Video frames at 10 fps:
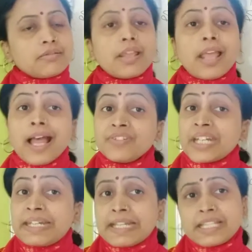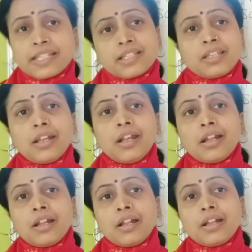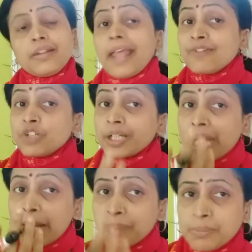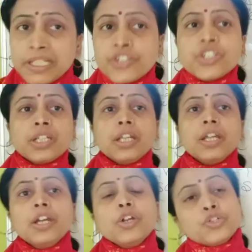They have a tendency, they have a capability